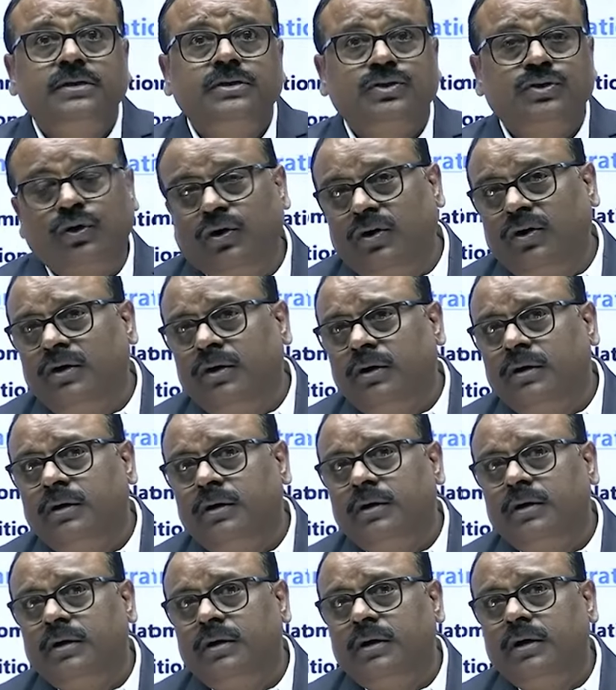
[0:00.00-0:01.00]
So
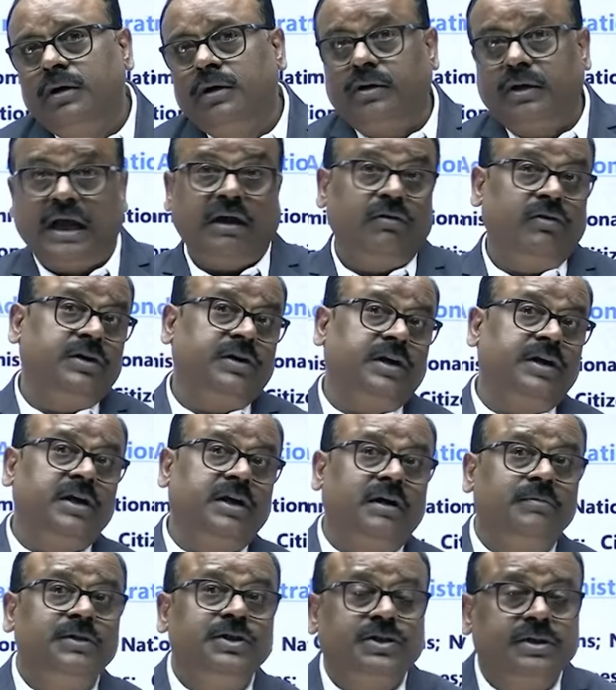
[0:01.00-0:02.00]
regulatory
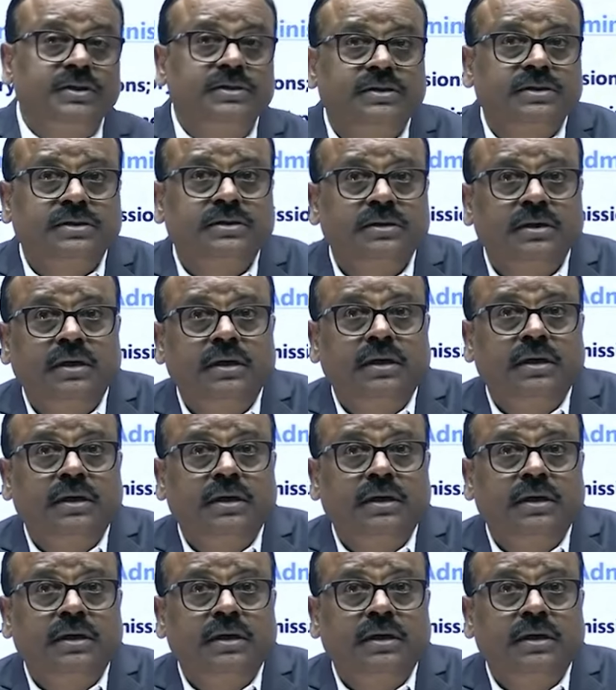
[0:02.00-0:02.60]
commissions